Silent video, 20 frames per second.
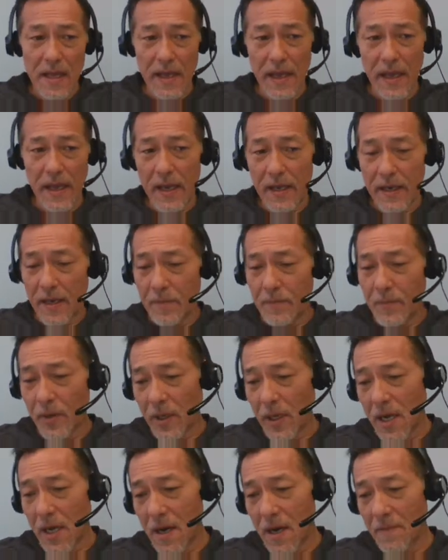And I put
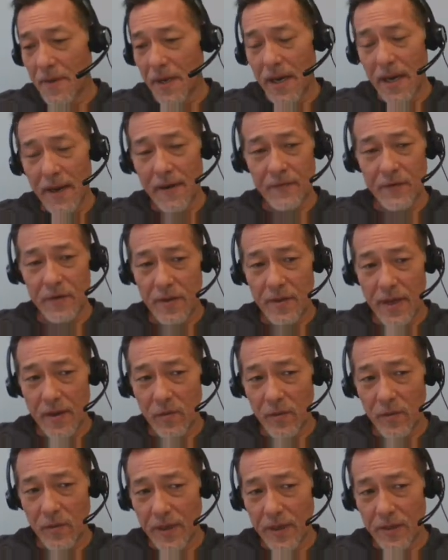a comma after
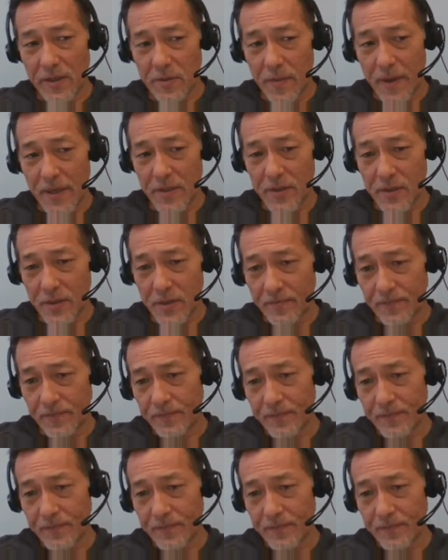that without a space.